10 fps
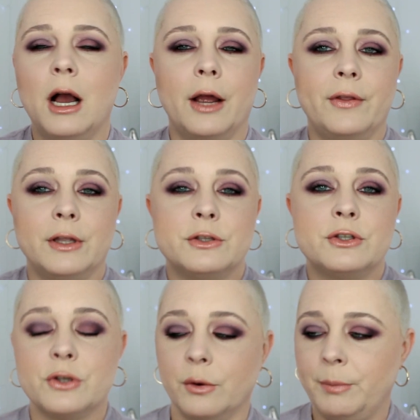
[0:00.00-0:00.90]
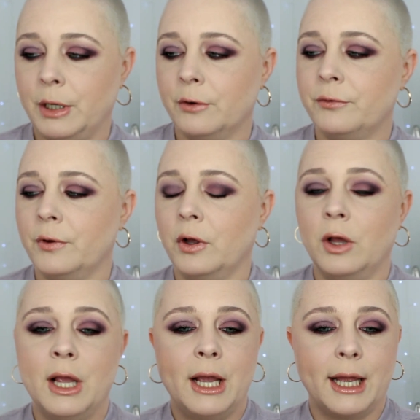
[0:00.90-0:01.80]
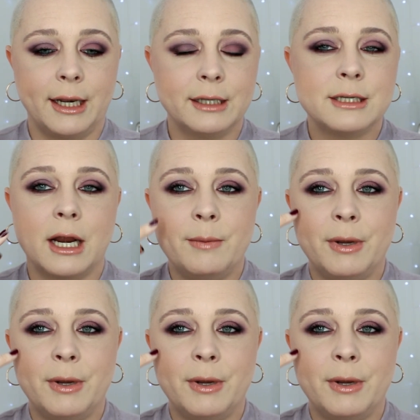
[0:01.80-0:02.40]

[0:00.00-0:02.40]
I think it's so beautiful. A little tiny